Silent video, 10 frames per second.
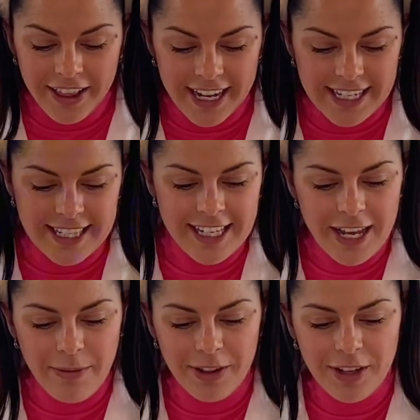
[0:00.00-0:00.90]
and see
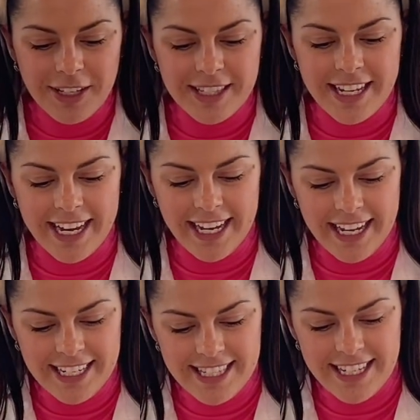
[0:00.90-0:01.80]
what it looks like
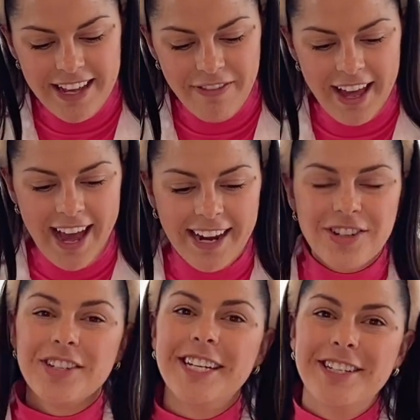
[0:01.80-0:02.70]
and see if it
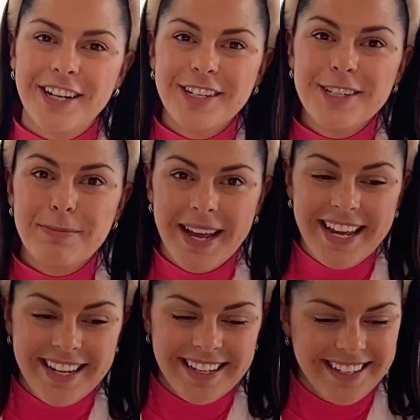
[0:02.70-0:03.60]
actually turns
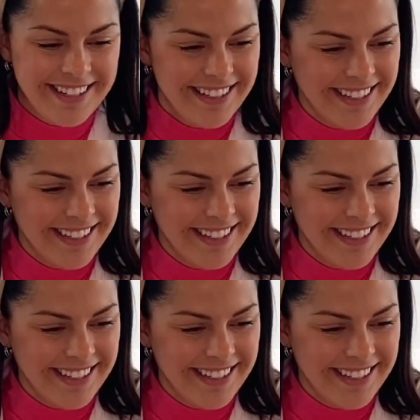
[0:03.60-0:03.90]
pink.